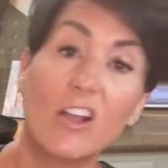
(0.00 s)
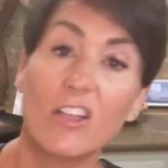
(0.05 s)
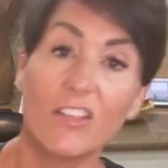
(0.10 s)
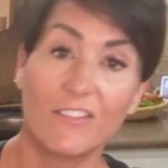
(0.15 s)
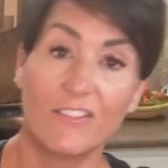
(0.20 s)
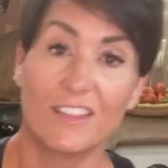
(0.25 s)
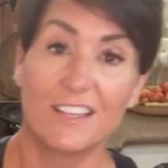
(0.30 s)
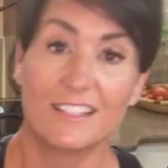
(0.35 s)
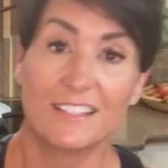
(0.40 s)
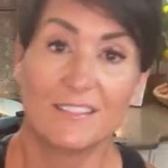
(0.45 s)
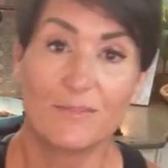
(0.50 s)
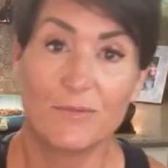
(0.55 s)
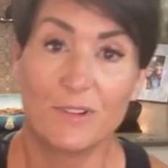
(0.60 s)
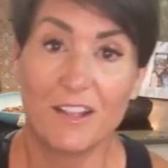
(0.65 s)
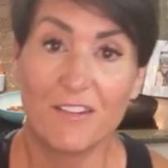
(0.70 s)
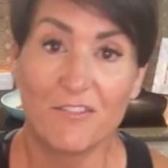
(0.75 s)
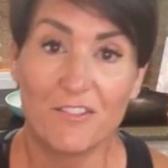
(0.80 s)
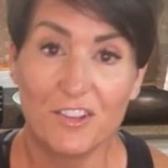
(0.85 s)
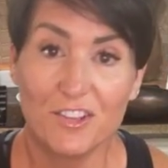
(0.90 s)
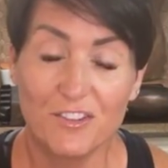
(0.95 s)
all of this
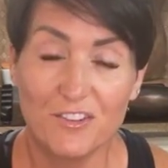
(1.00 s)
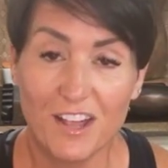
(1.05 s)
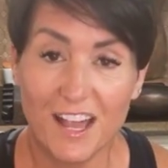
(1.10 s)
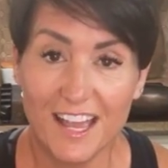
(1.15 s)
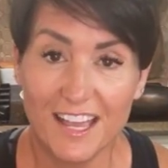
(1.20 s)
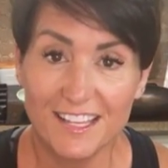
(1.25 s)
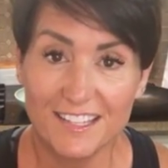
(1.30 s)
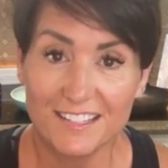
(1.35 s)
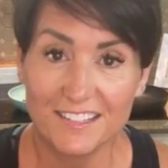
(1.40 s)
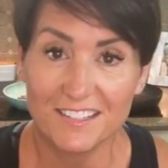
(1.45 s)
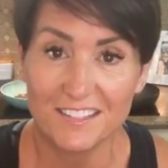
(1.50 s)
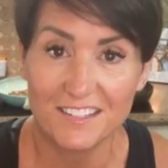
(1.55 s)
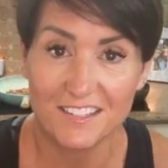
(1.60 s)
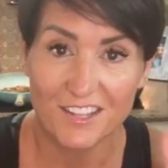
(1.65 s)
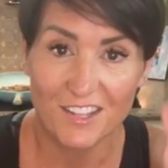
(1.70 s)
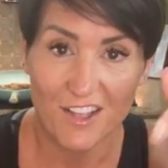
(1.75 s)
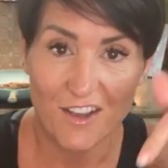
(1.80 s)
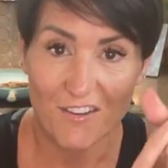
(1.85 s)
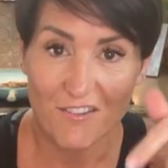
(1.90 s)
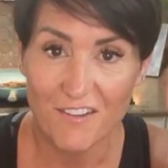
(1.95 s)
whenever you guys,
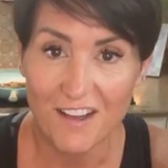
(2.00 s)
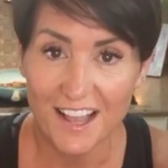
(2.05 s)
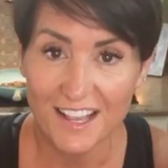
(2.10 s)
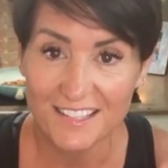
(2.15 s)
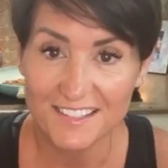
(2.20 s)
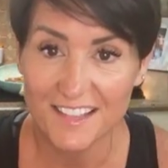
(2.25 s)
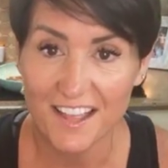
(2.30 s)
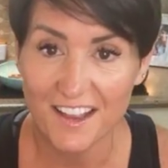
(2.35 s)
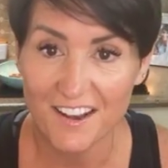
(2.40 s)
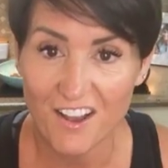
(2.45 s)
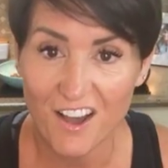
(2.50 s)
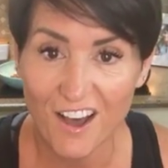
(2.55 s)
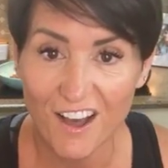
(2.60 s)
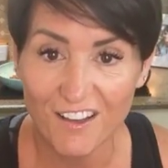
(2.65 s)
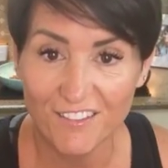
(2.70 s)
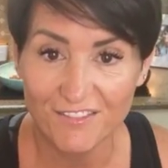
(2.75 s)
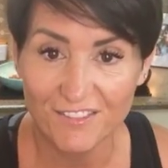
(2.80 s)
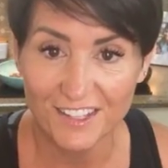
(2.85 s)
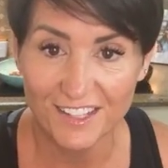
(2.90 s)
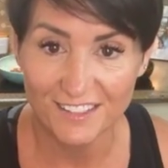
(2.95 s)
I sign
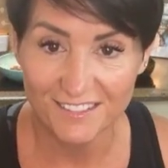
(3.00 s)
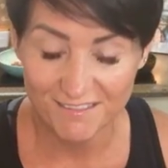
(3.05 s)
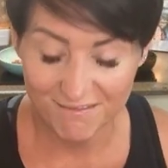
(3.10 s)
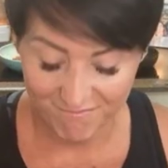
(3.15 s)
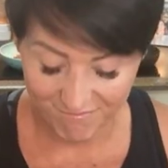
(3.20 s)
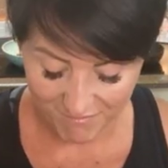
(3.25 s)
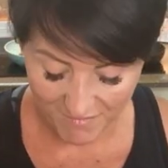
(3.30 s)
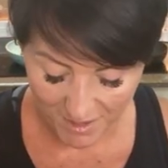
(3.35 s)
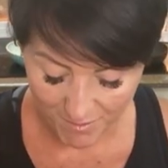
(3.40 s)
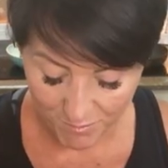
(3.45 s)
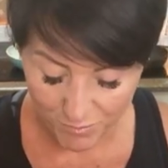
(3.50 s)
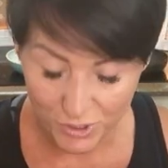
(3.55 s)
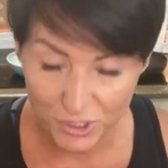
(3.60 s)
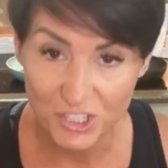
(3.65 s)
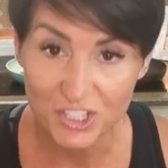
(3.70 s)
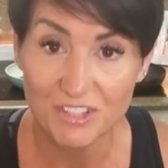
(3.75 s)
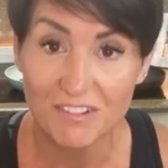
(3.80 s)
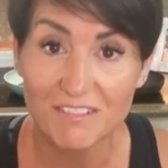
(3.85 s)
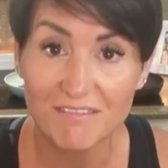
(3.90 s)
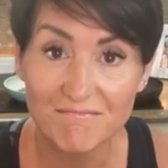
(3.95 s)
off and
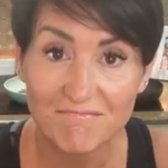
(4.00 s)
push